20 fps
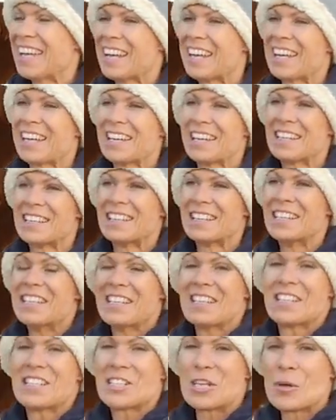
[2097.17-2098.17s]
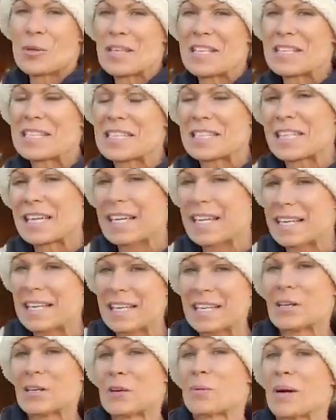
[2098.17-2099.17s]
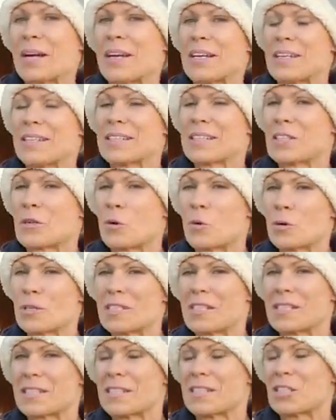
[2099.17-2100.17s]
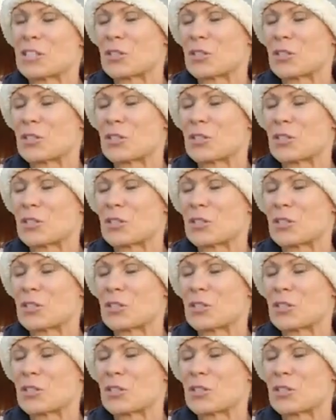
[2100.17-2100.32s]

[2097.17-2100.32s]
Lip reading: And so this lady that writes Horses in